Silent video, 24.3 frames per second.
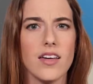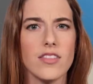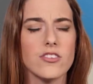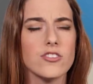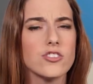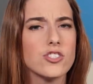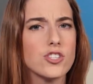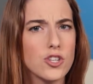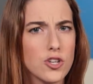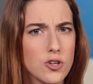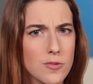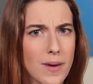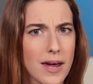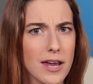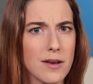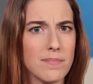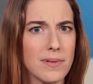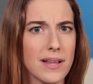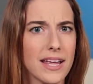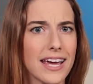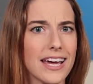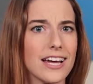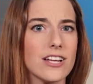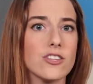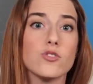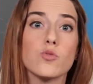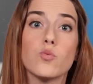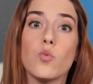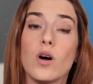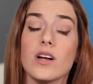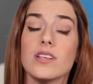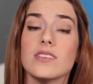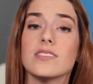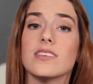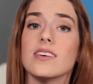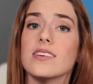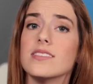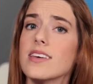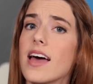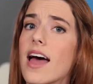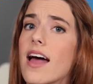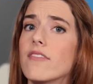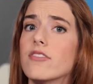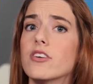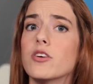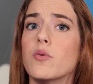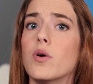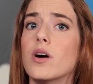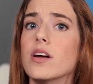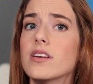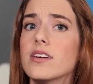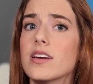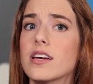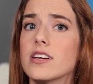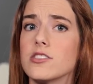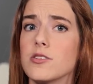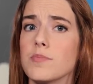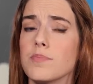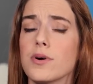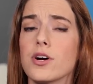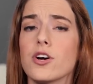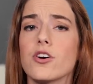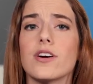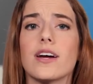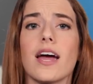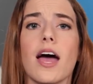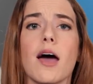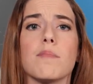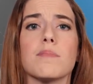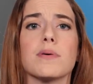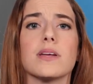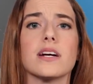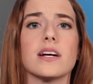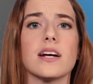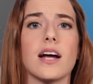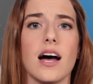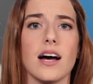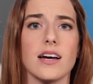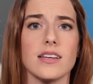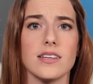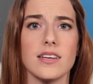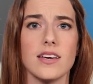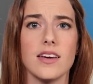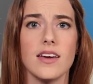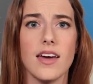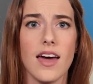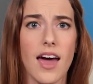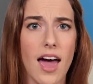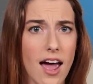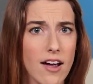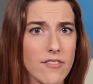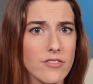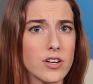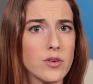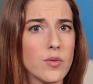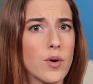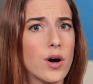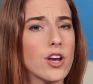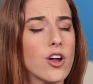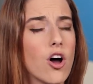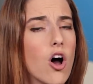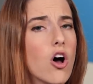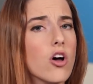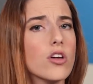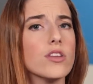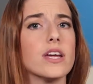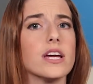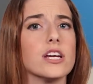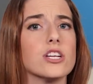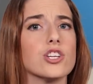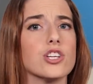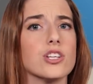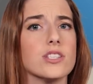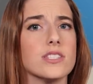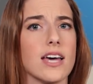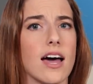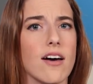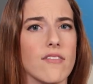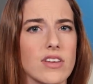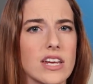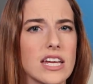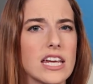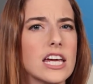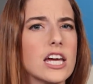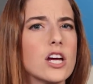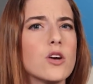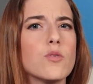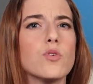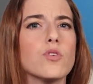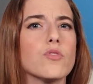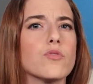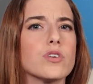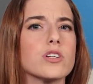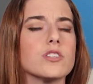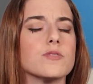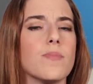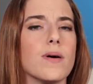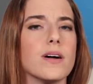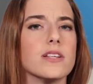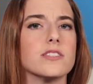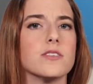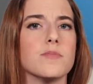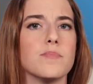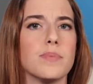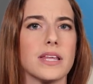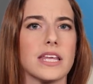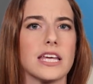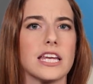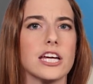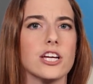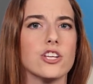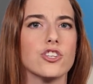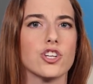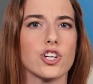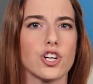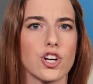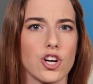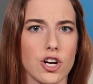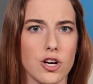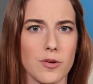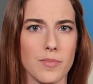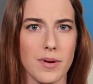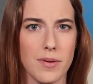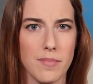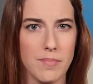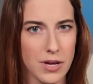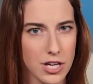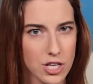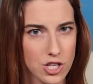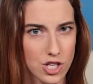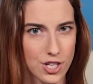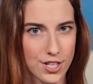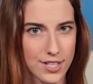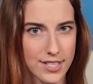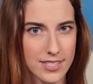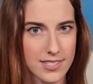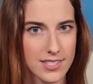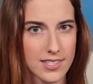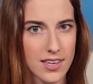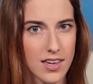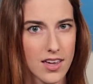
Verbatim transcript: There's two main plans. One says everyone gets a per capita cut. Everyone, all nations have an equal responsibility to curb emissions.